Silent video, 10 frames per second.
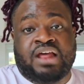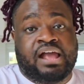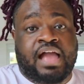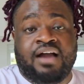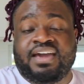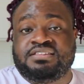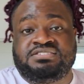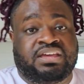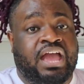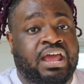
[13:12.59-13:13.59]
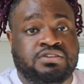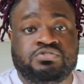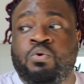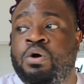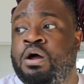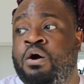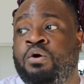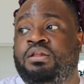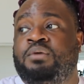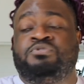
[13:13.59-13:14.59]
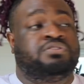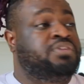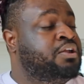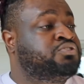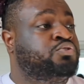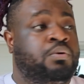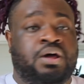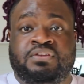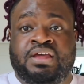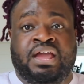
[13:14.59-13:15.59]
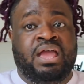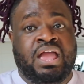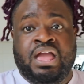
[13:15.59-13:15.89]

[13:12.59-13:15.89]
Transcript: Y'all got the cicadas going on. It was a thunderstorm the other day.